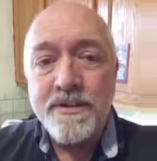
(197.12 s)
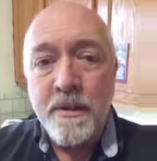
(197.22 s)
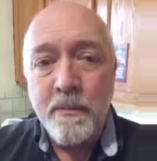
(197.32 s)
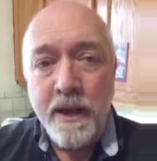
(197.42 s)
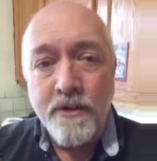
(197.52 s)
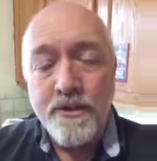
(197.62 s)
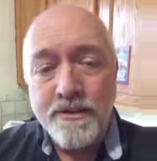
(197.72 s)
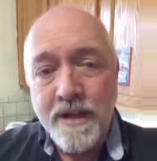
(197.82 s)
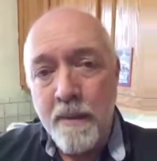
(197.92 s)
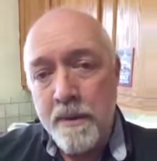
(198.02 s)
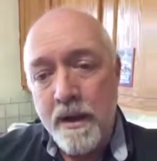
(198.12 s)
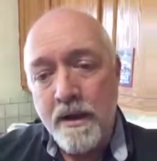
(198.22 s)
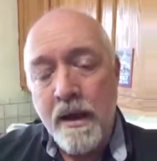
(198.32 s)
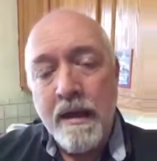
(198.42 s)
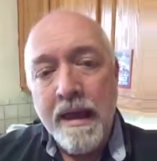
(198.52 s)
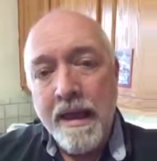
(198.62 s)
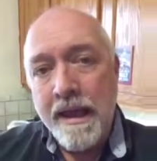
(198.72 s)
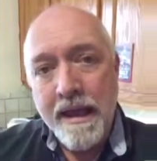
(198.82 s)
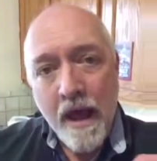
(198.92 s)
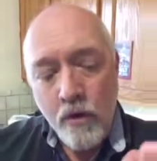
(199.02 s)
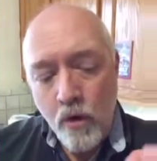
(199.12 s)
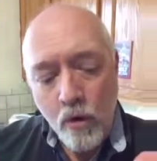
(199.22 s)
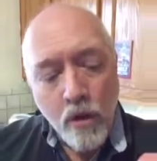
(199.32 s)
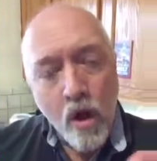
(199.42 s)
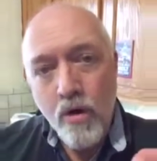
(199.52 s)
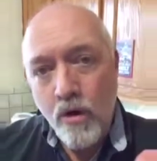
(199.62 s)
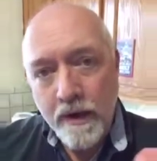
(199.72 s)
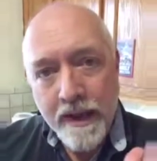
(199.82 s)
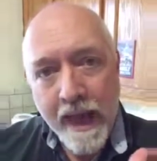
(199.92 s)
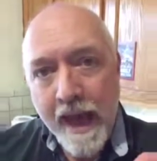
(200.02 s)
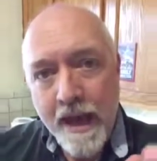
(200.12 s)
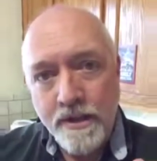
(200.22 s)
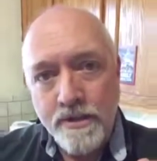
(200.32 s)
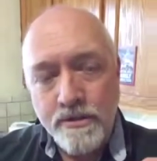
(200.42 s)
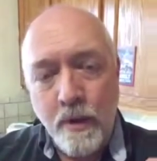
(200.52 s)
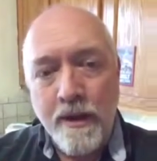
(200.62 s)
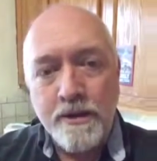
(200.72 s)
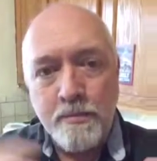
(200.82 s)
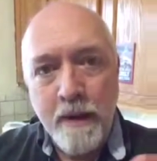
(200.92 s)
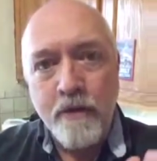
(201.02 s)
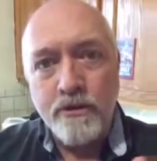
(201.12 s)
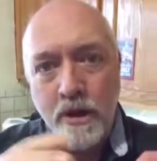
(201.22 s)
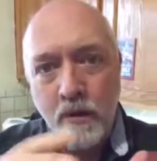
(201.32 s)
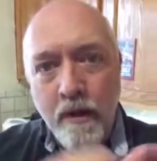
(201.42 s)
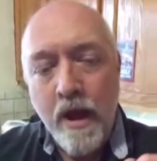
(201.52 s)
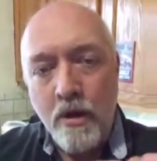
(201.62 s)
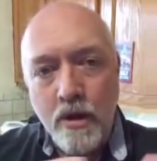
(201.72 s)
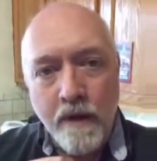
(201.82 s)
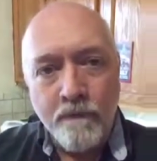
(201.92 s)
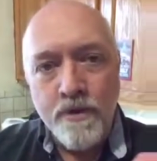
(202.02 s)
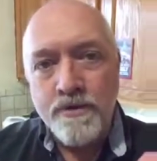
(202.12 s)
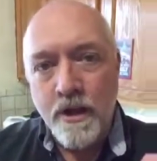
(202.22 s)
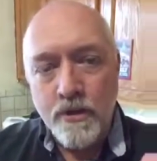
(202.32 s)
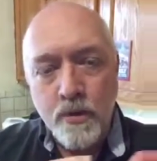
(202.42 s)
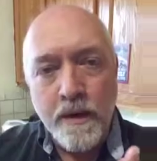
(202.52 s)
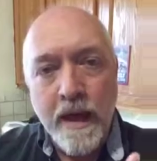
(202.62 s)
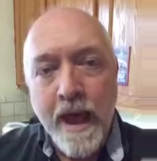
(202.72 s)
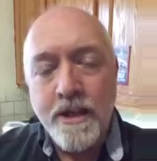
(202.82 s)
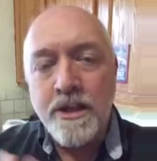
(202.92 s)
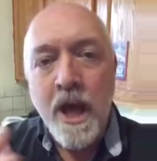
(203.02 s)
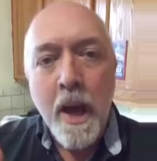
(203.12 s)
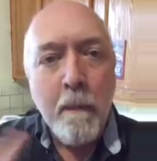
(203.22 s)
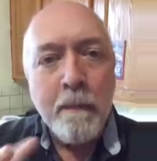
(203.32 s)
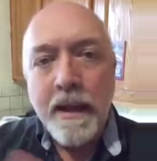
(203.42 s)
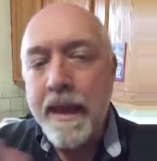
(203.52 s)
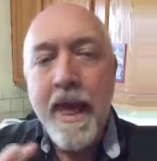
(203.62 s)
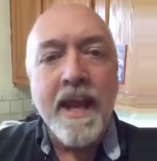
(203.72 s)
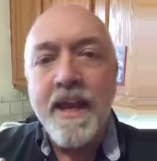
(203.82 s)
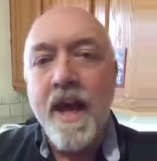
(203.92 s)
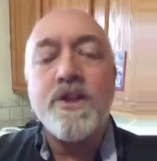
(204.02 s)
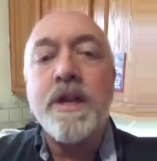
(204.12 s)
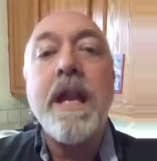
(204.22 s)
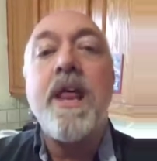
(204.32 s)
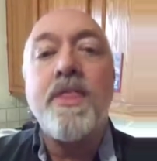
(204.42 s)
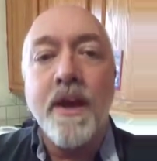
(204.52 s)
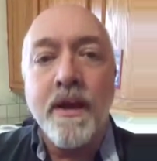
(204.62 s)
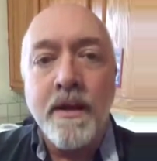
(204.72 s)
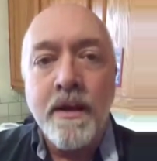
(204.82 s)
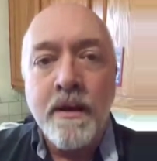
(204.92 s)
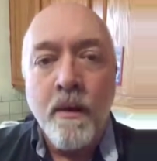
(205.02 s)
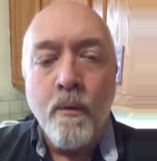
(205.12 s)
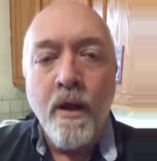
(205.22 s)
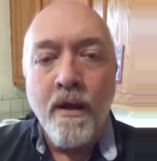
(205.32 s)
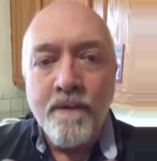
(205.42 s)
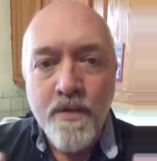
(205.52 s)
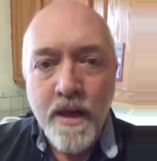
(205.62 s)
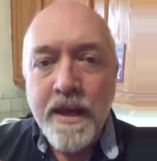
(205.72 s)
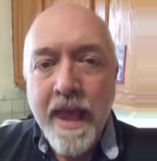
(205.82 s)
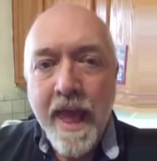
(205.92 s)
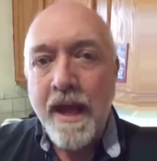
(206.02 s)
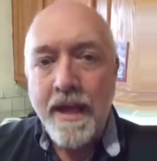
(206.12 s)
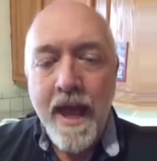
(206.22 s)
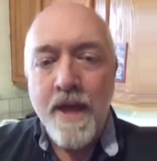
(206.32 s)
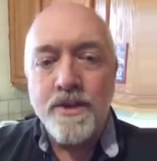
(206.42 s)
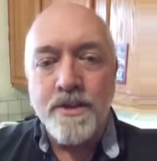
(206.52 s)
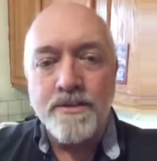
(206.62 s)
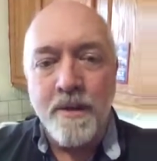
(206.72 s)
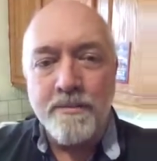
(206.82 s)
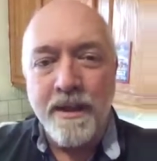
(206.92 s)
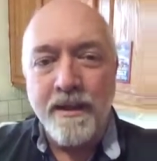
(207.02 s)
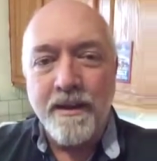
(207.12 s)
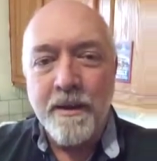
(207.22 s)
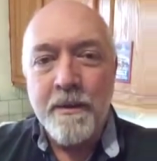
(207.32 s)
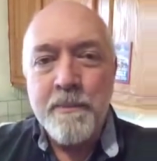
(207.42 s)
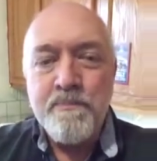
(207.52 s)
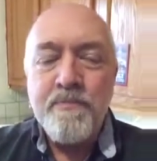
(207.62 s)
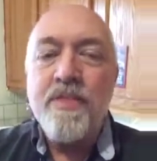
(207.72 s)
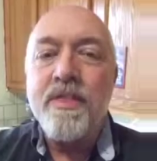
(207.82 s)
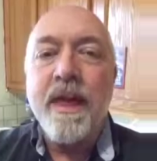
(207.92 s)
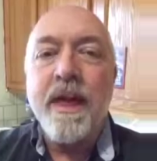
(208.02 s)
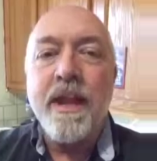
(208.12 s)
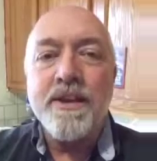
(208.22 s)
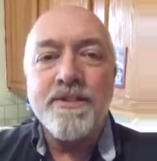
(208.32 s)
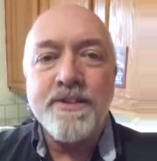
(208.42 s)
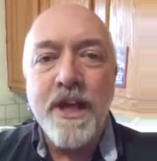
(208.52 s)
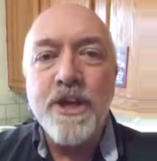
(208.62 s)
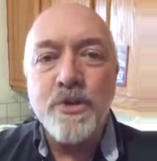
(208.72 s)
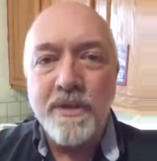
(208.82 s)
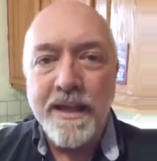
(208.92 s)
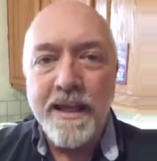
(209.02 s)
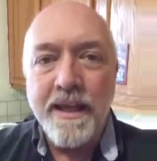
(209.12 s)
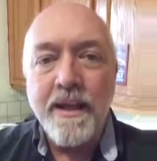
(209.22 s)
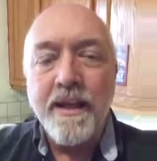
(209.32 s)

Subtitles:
because it's impotent, it can now no longer attach. So it's bouncing around looking for cells to attach, but it can't attach to anything. Well, if it can't attach to something, then essentially